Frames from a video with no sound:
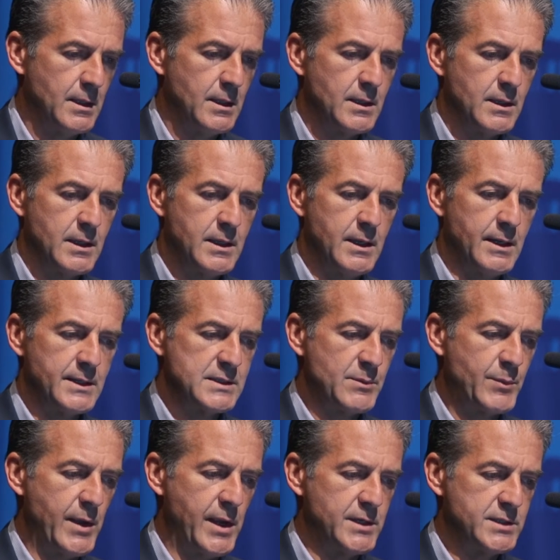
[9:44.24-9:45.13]
Here's
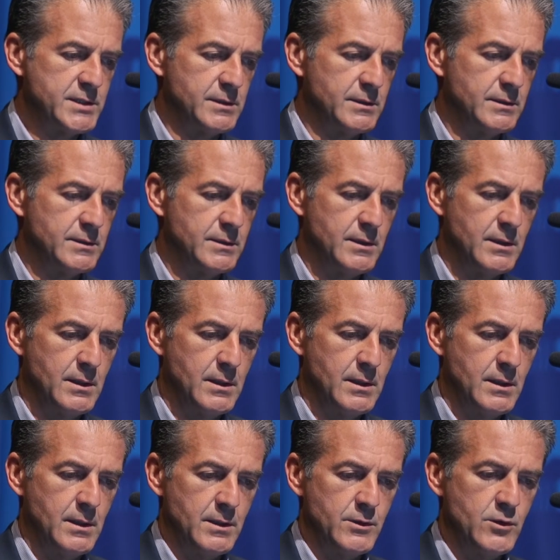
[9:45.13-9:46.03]
the patient.
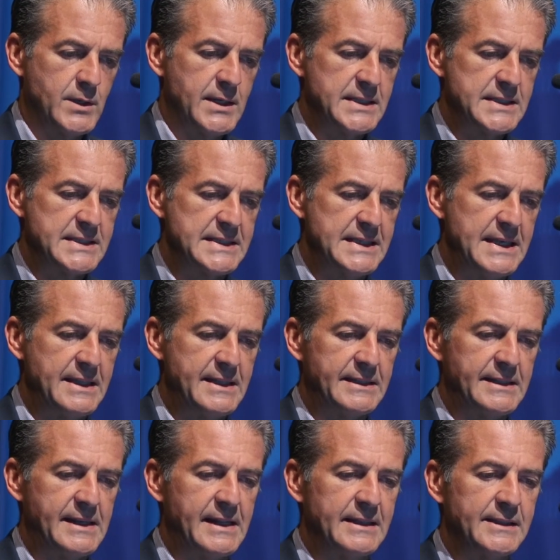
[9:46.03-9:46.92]
You can see
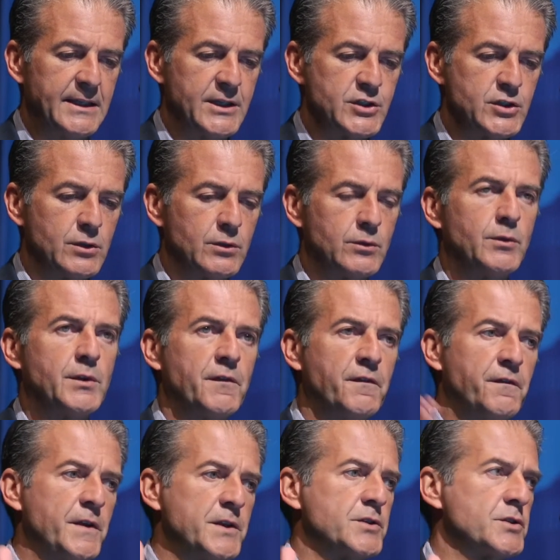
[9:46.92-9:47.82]
that in addition to the
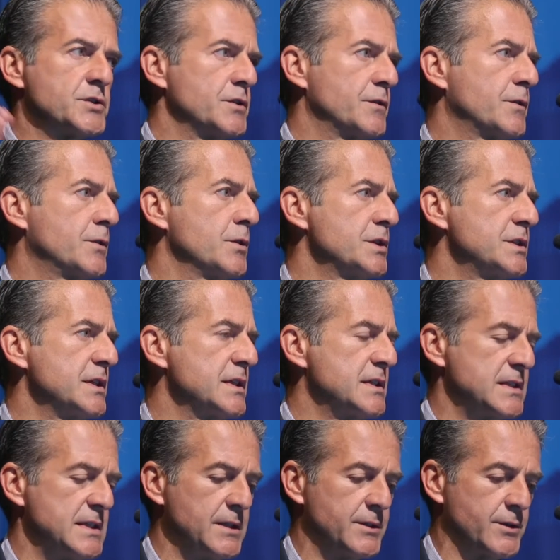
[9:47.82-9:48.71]
features of Cushing
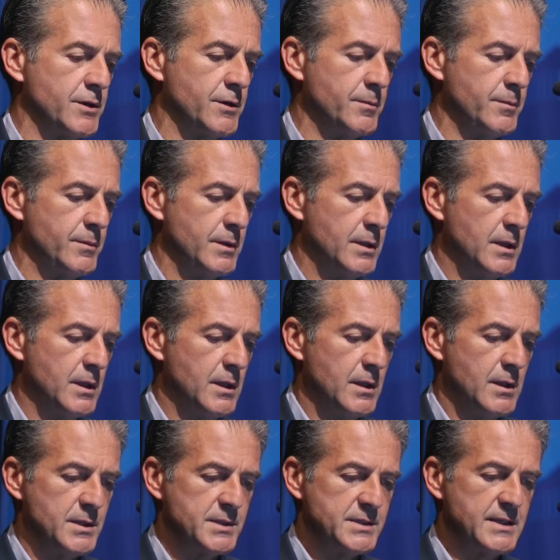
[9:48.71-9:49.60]
syndrome,
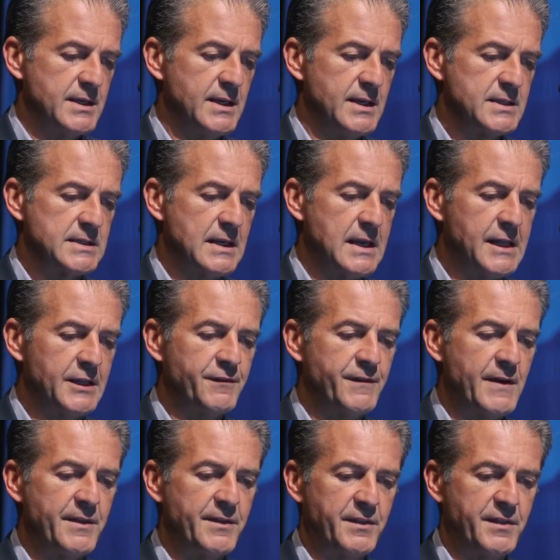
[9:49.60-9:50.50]
she has a lot
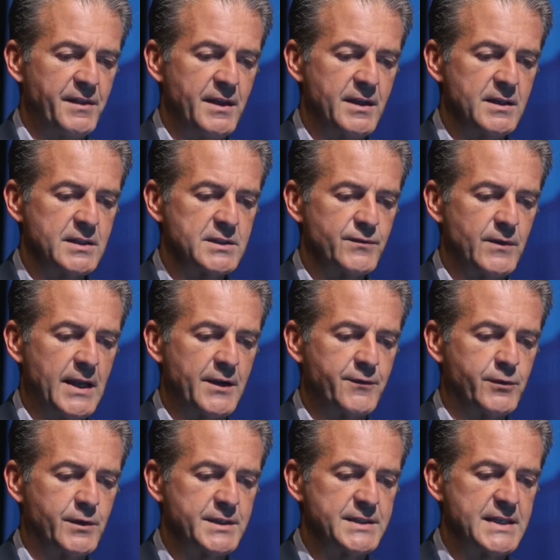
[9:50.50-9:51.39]
of other things, like,
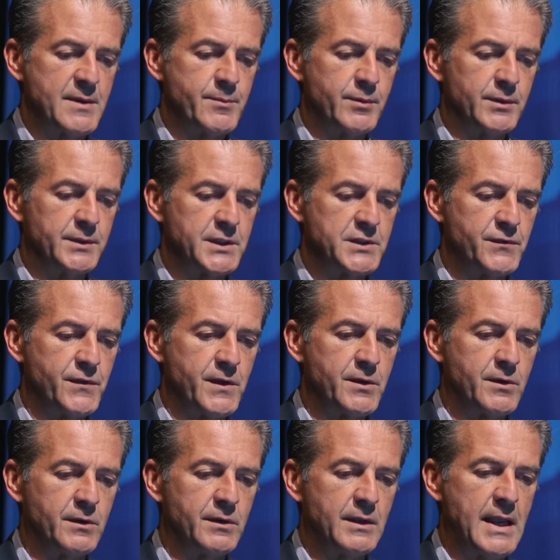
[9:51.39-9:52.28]
for example,
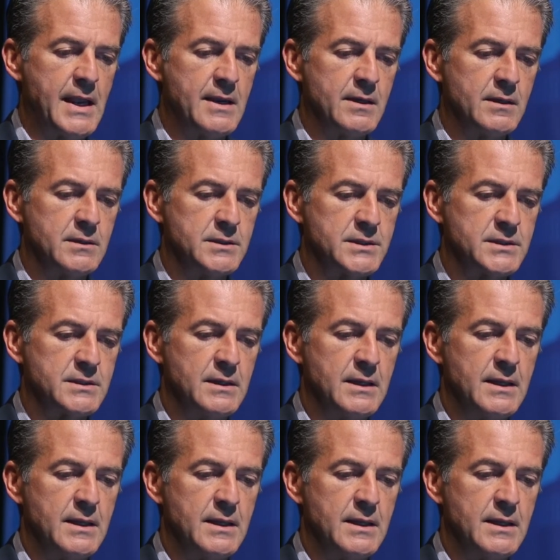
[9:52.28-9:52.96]
disfigured nails,